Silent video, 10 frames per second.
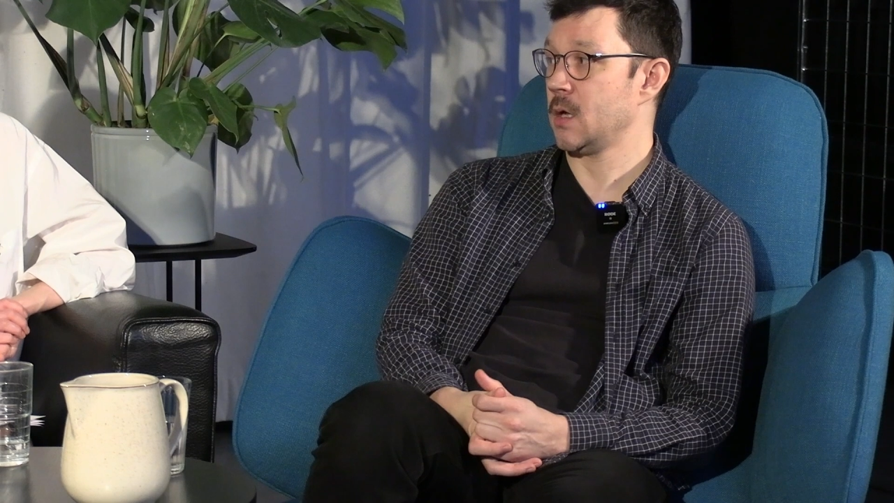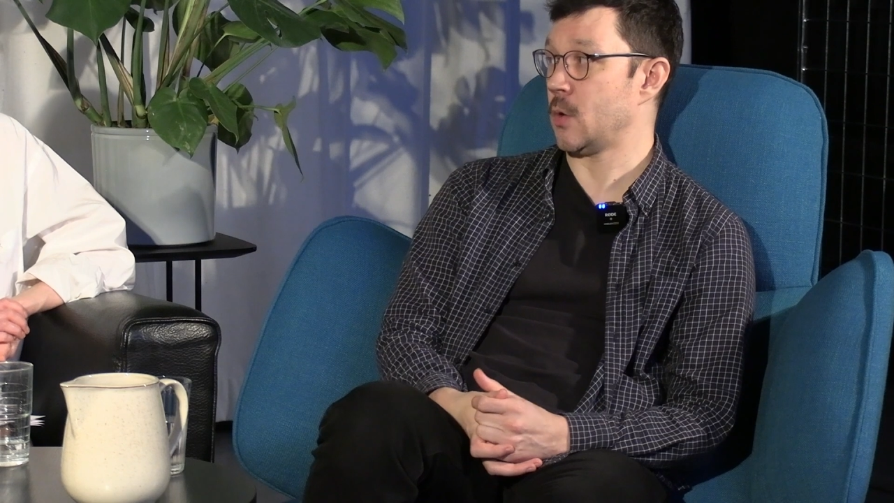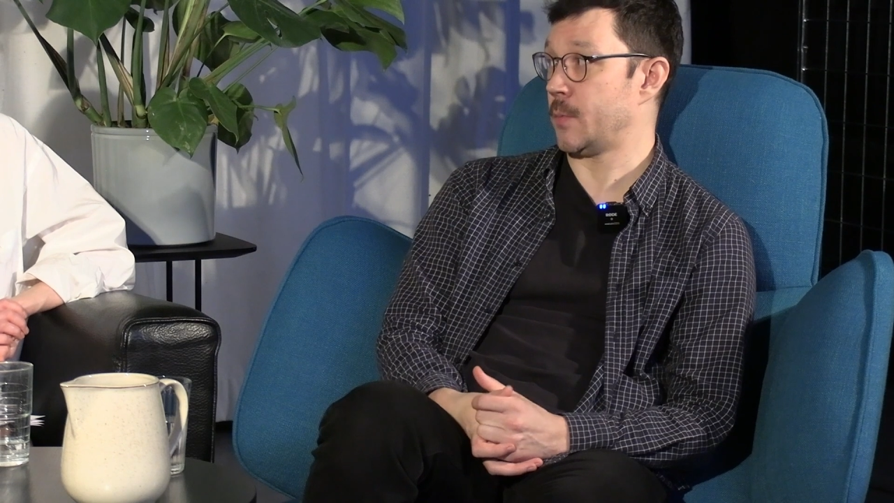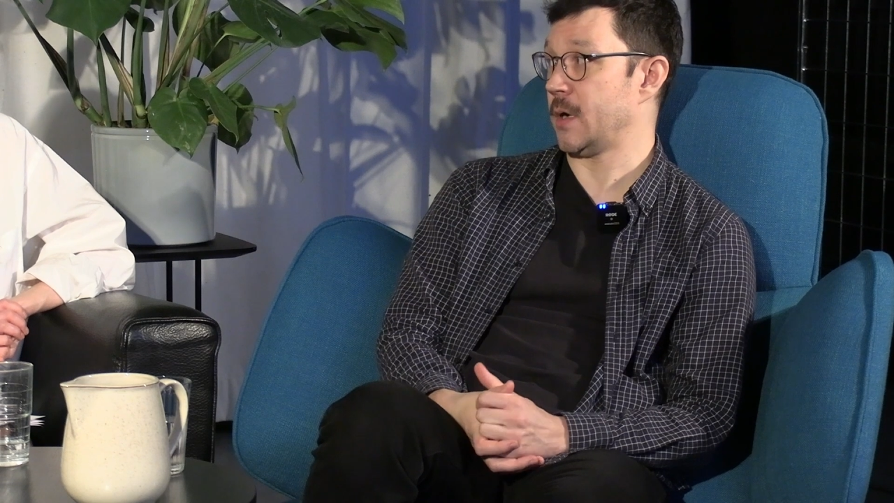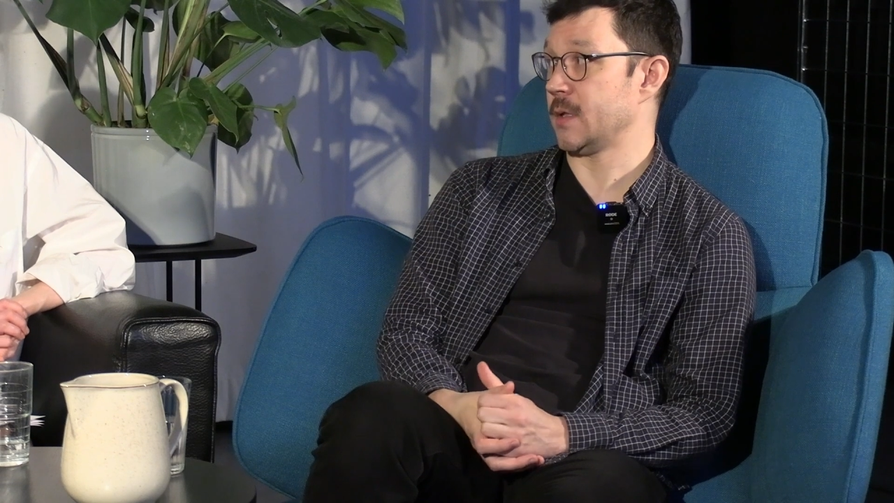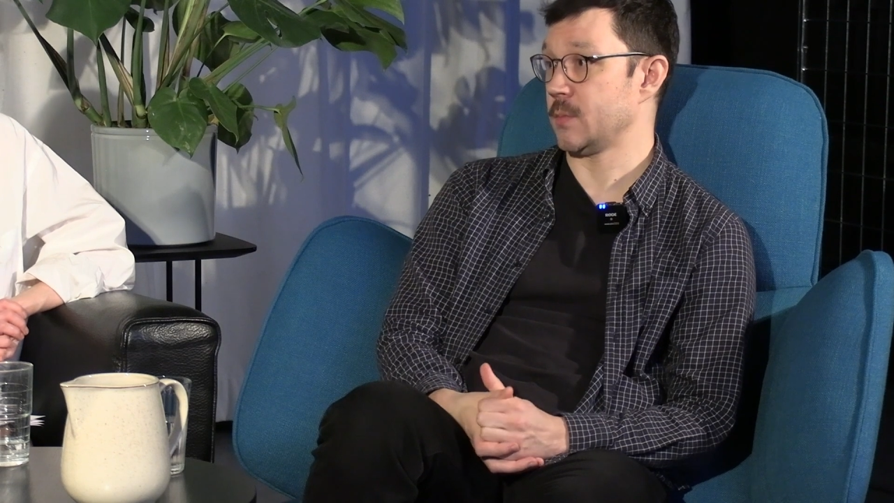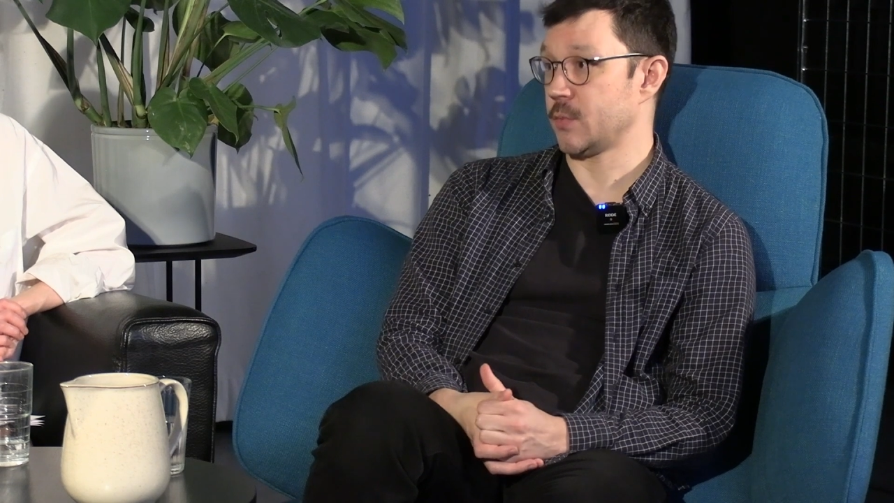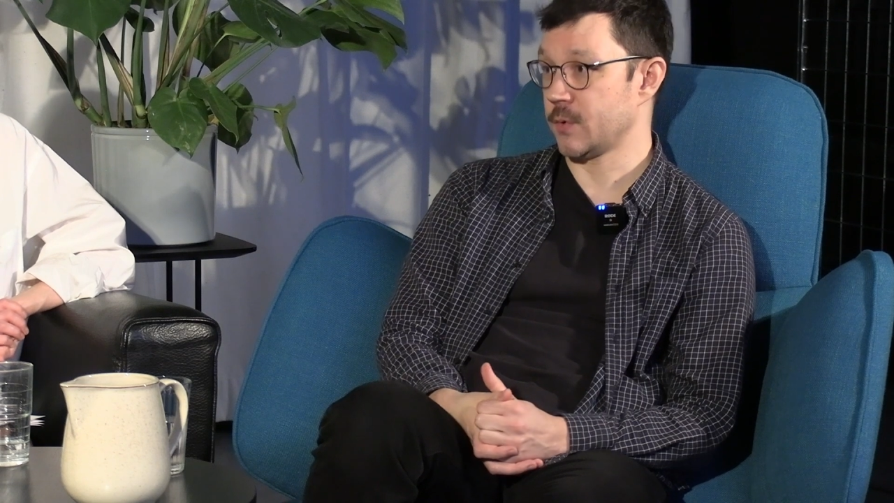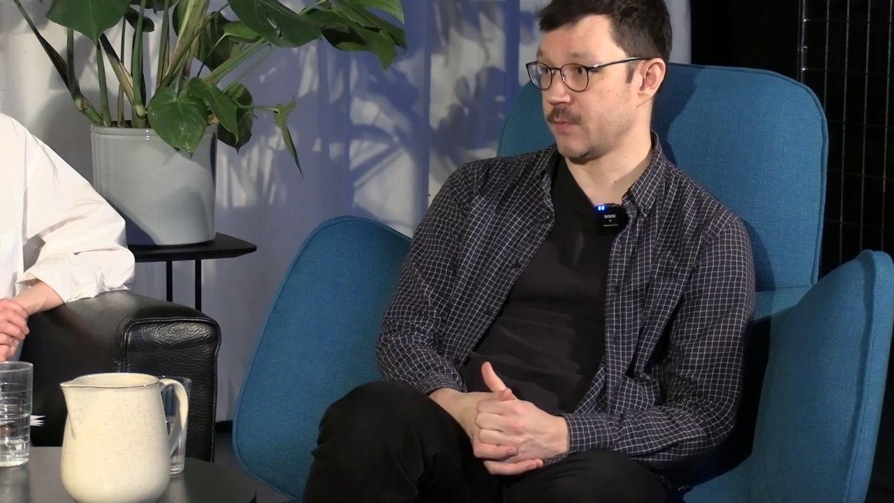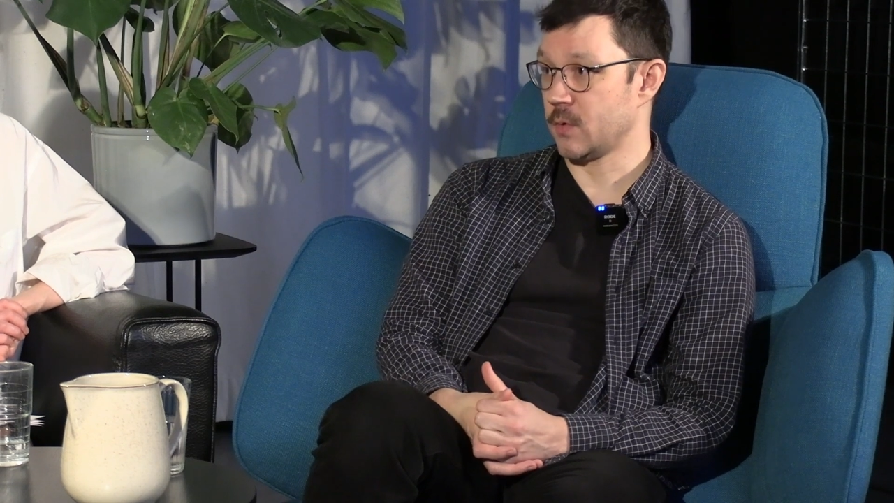the
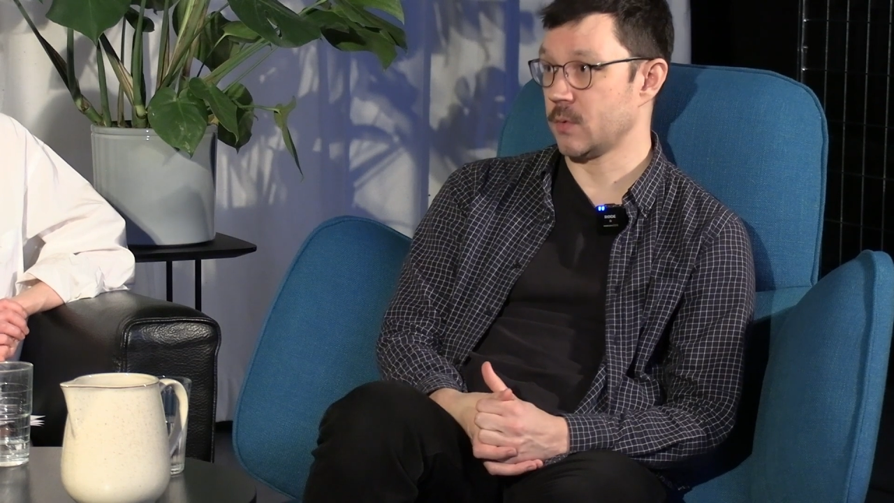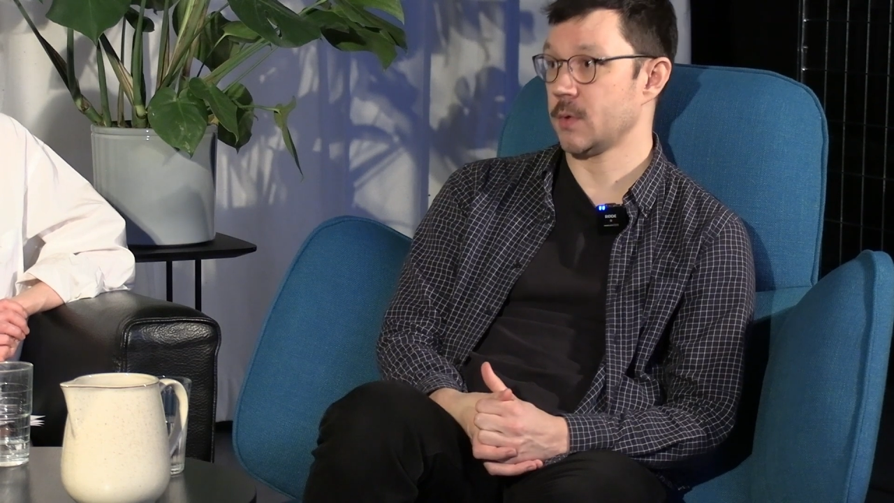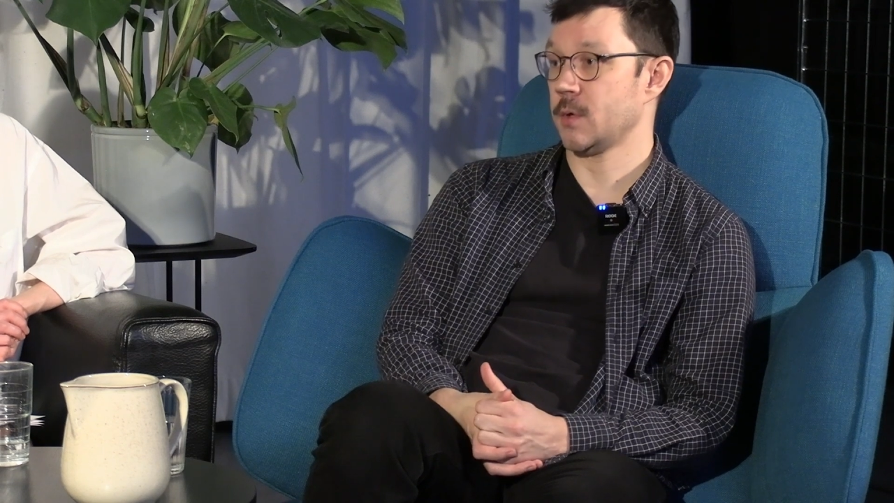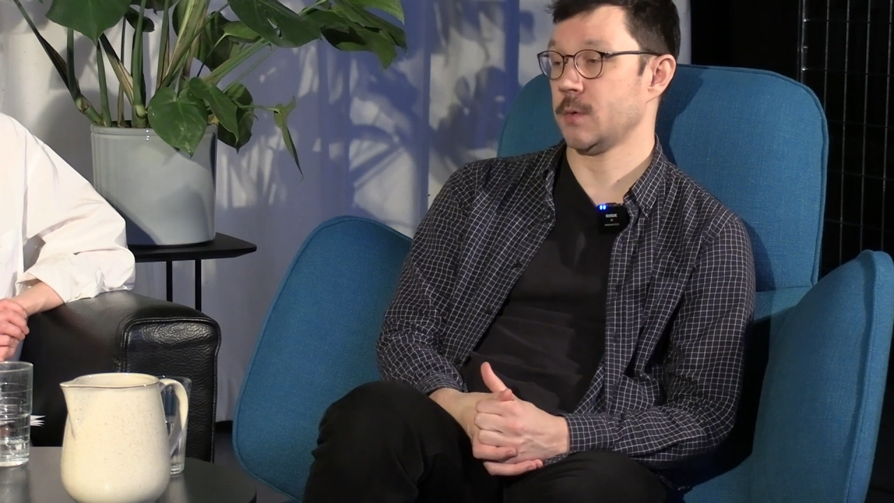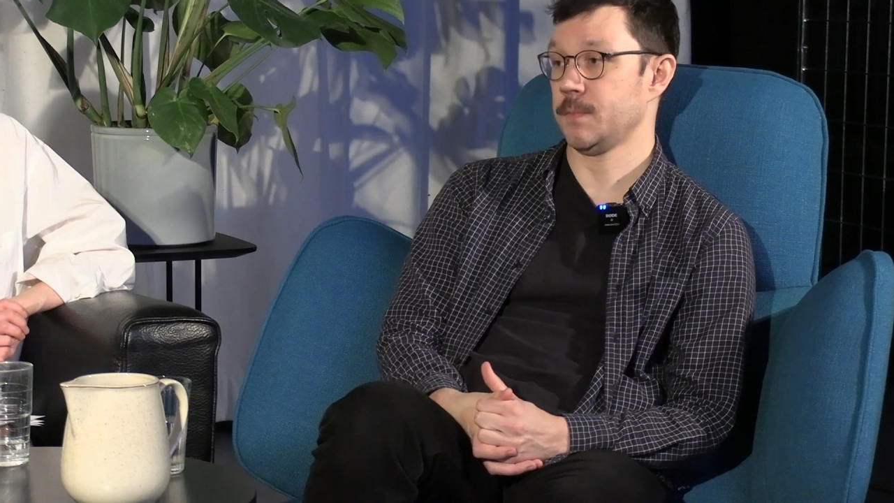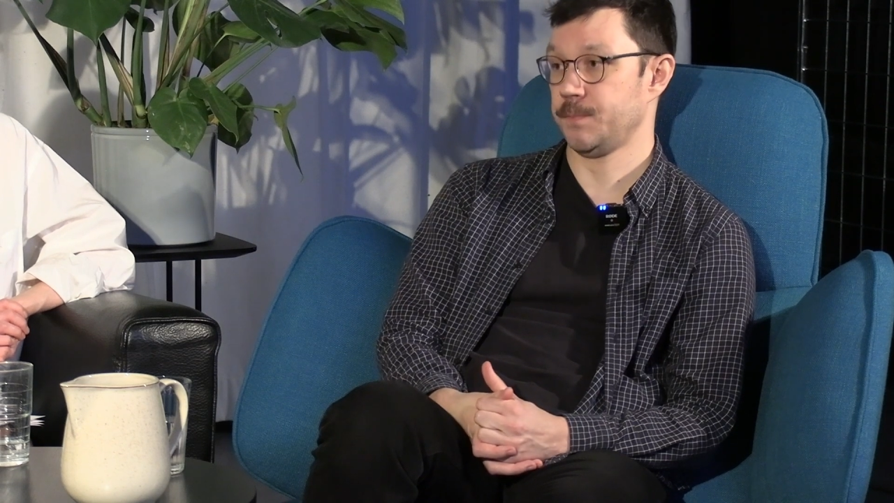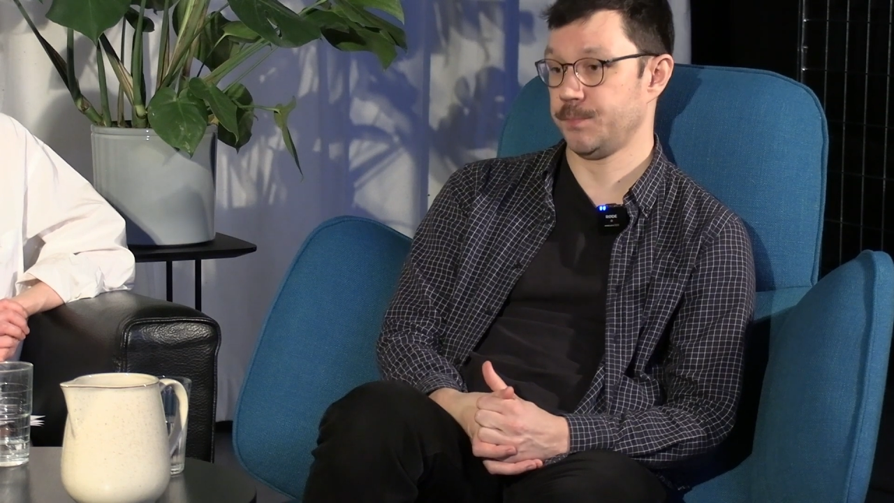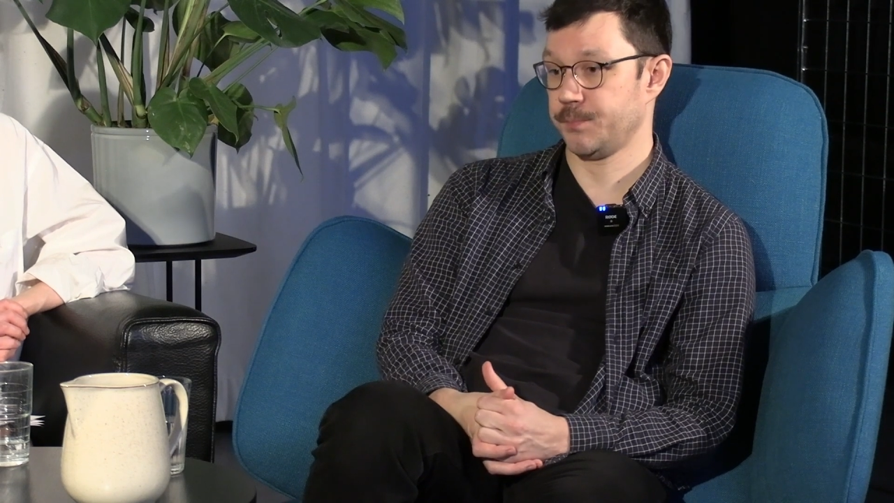portfolio.